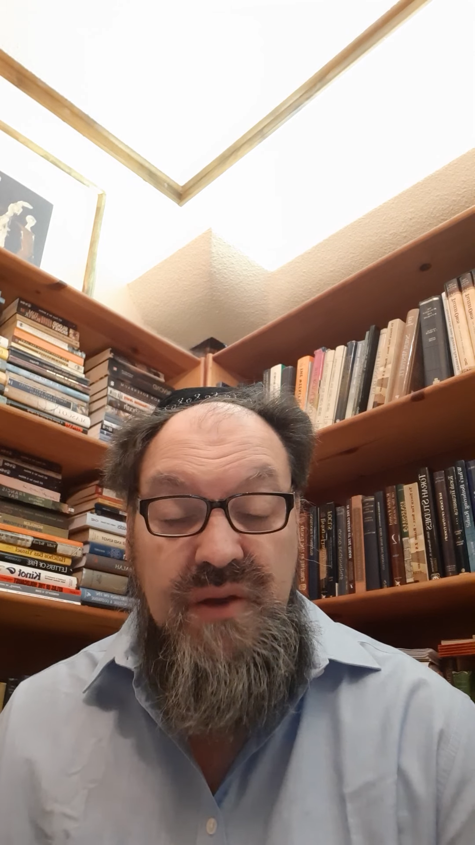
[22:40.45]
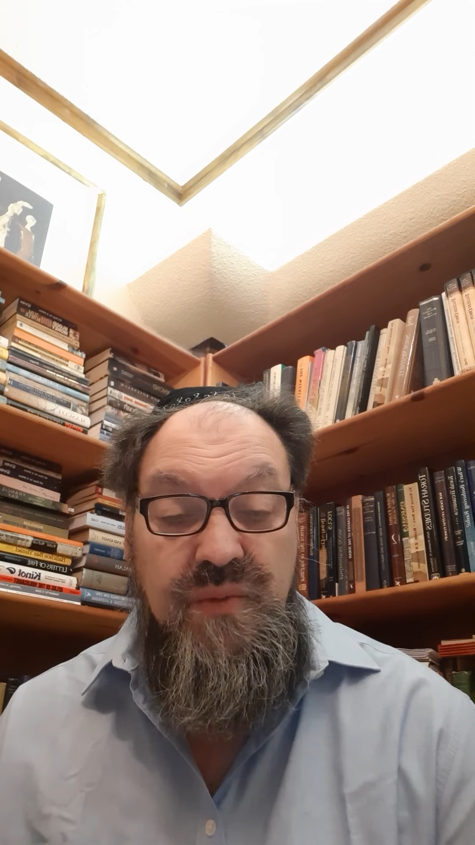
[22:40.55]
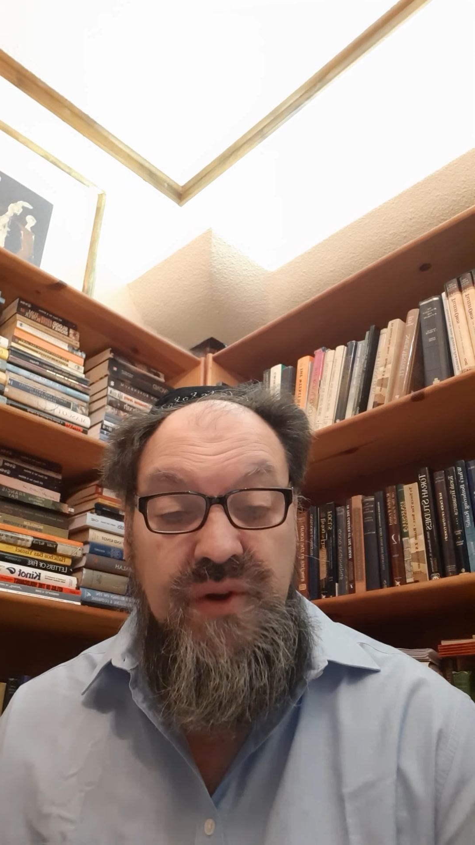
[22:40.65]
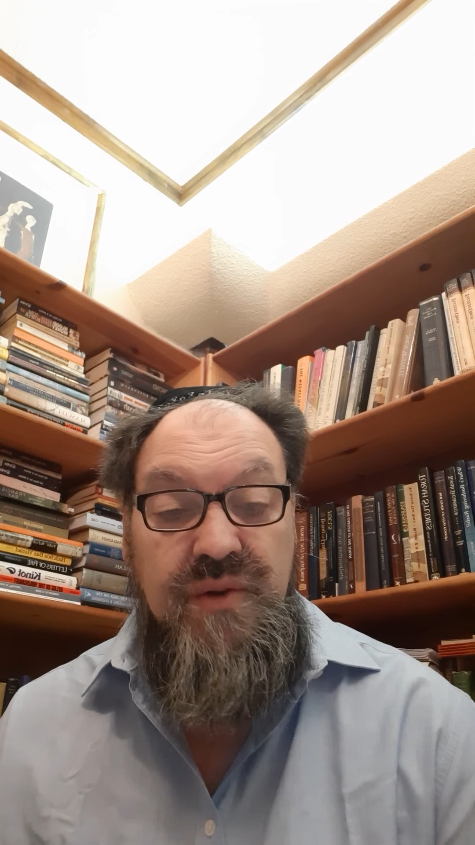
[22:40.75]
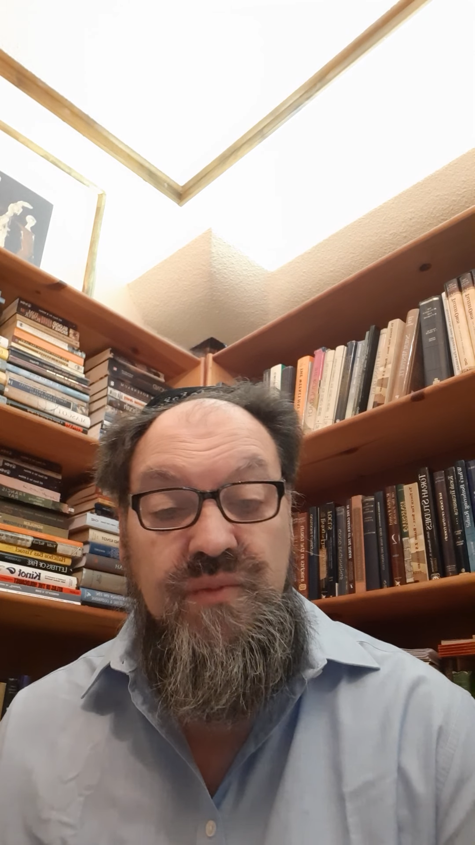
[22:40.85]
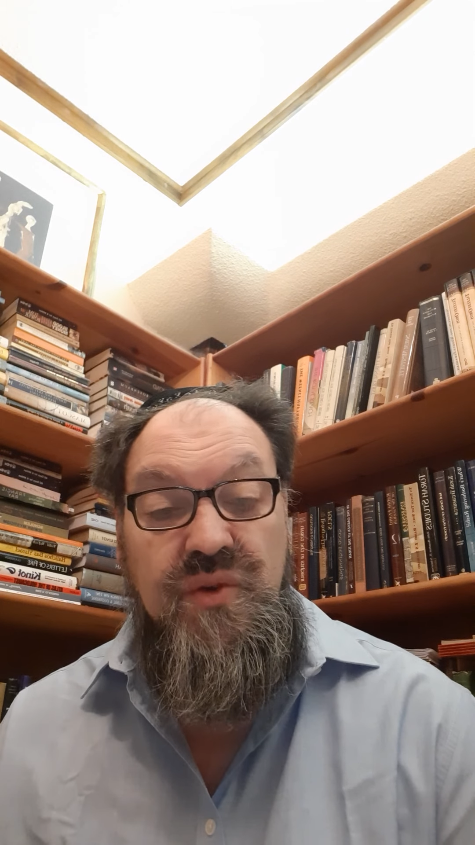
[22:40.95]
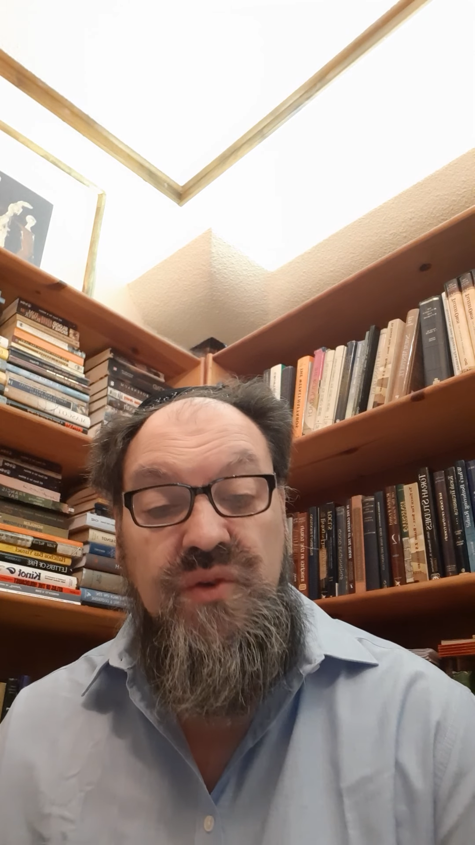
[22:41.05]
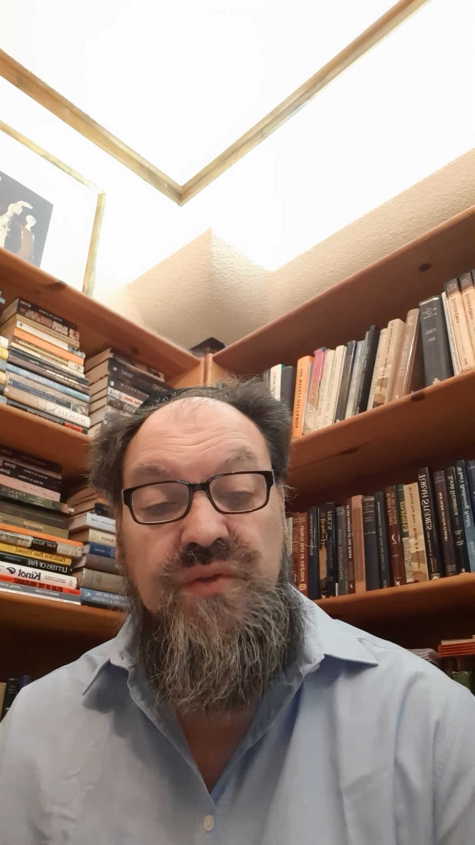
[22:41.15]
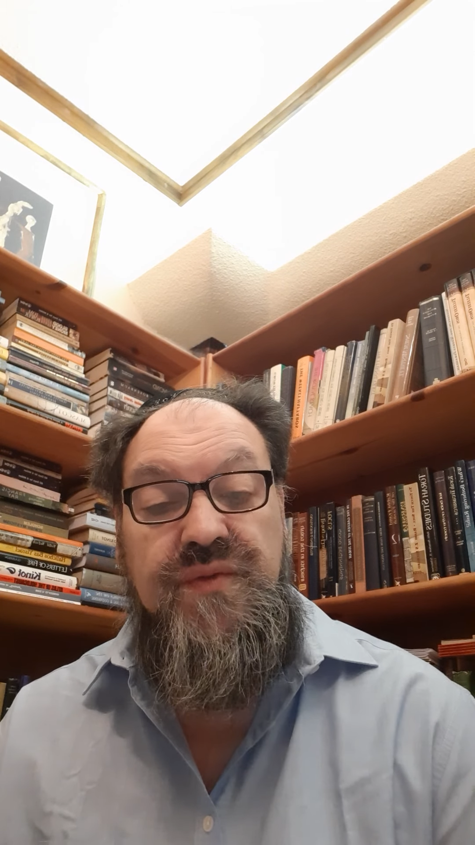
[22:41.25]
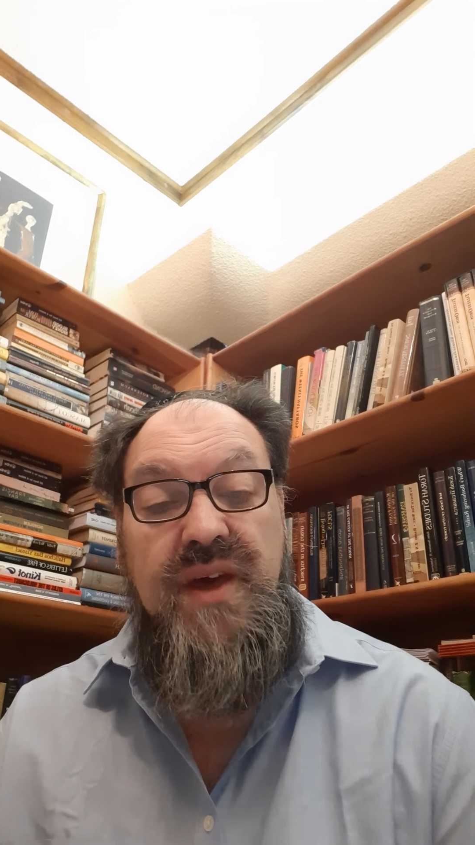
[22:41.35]
we
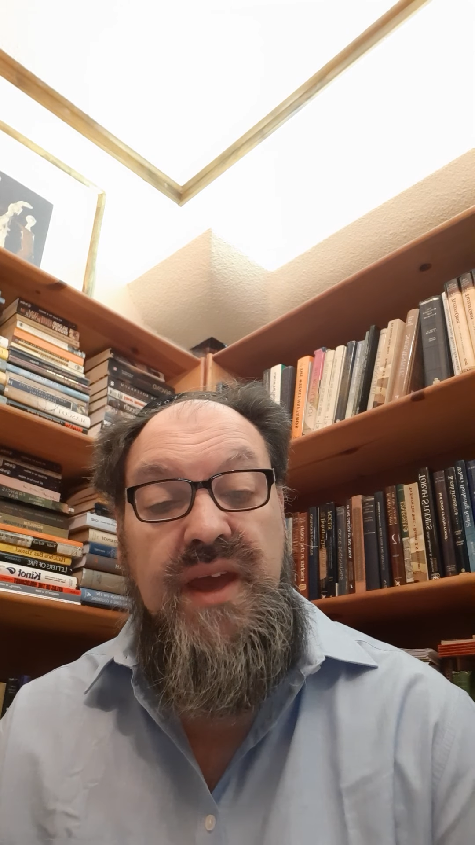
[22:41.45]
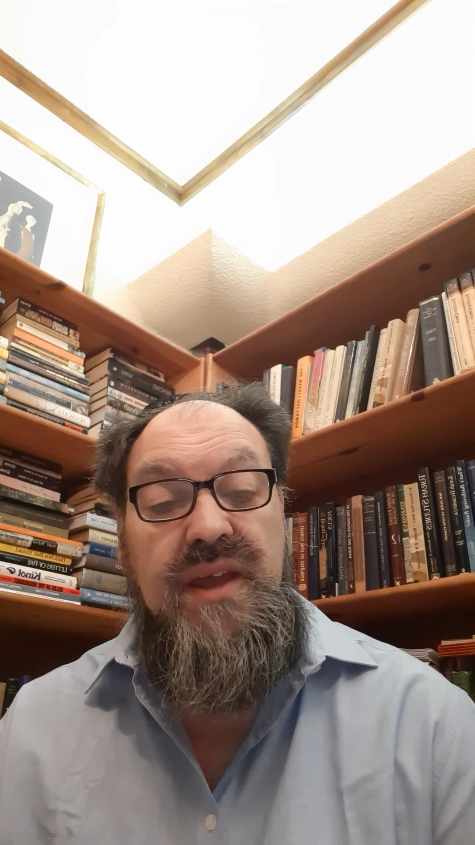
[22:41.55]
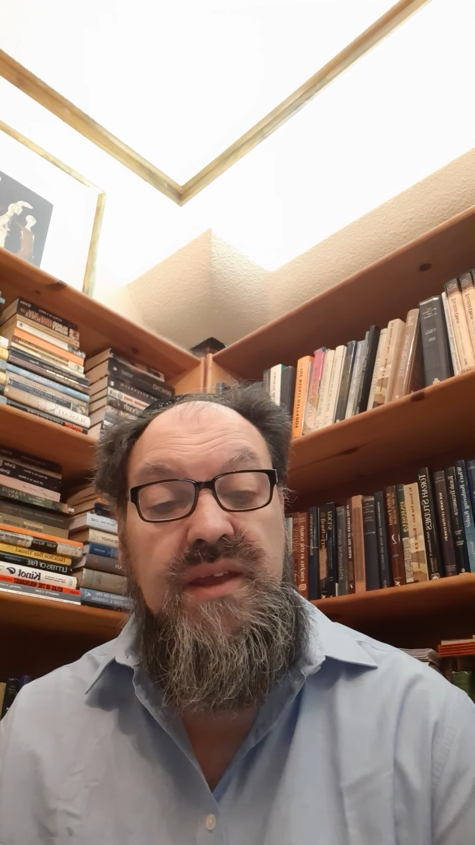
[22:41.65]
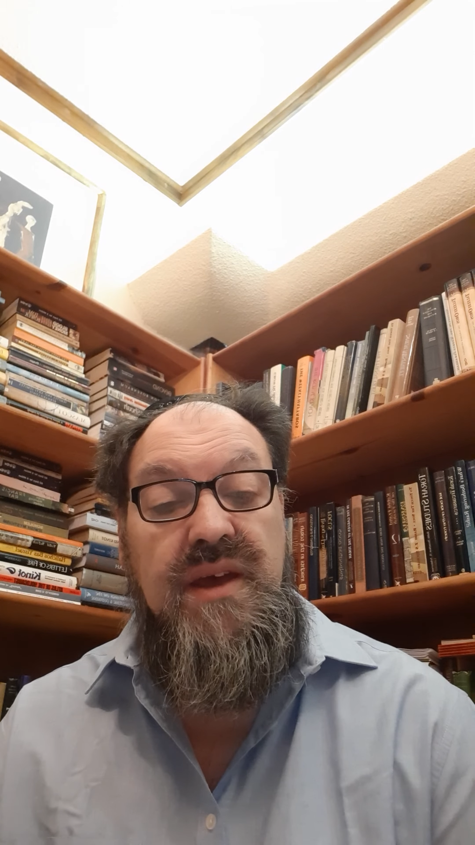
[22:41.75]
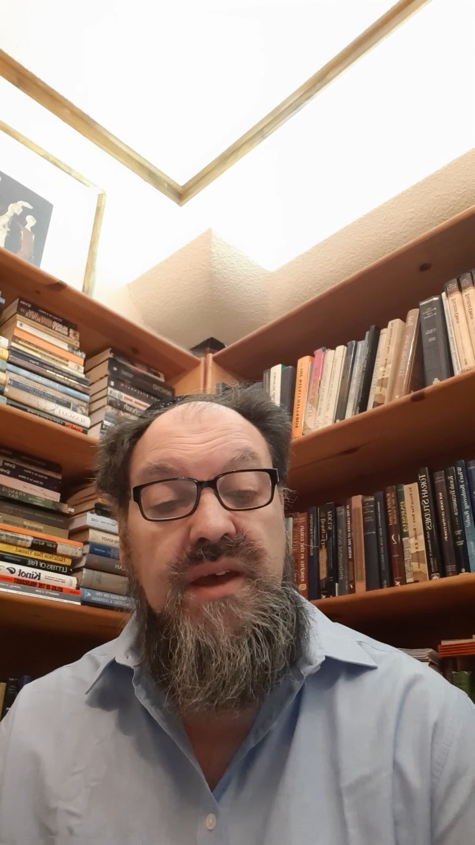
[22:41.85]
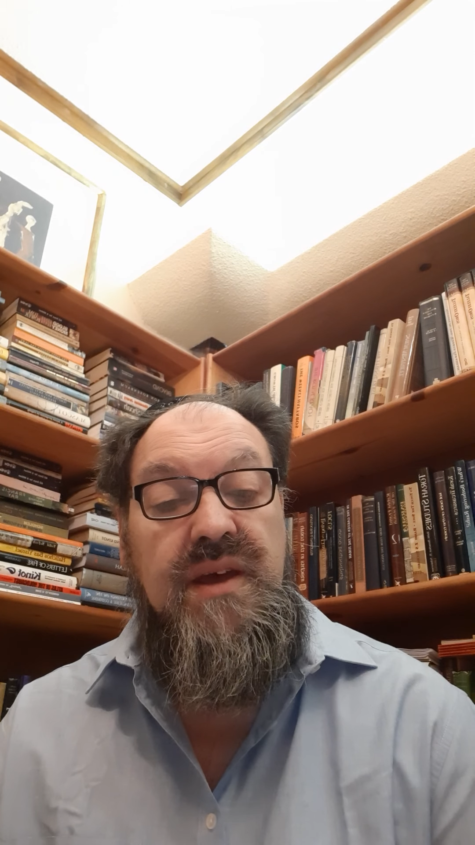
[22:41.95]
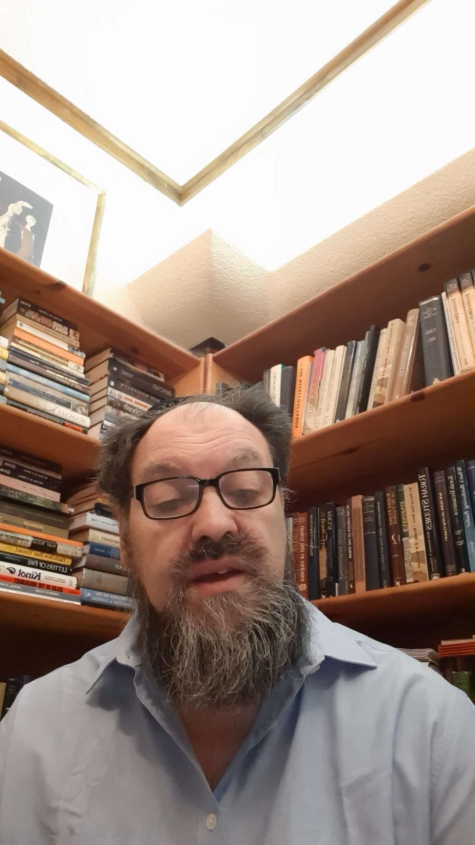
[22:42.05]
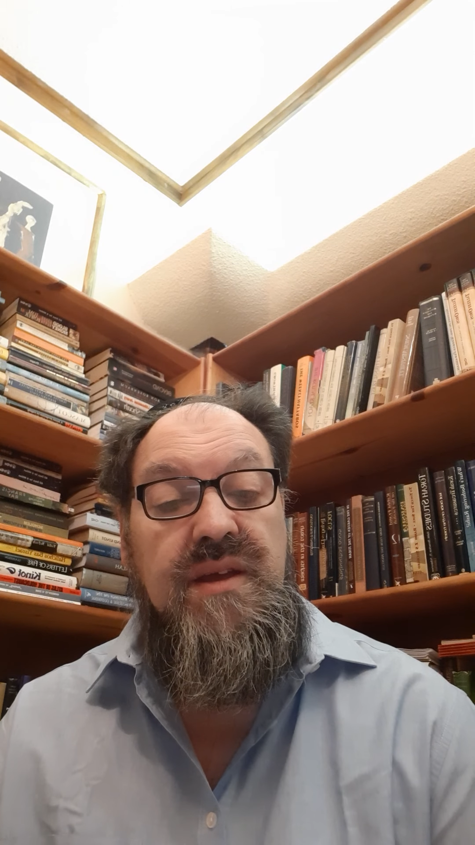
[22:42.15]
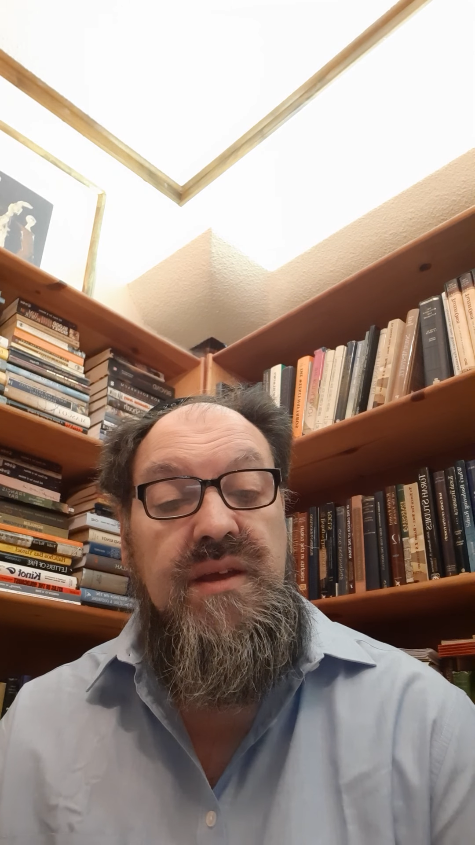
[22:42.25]
remove a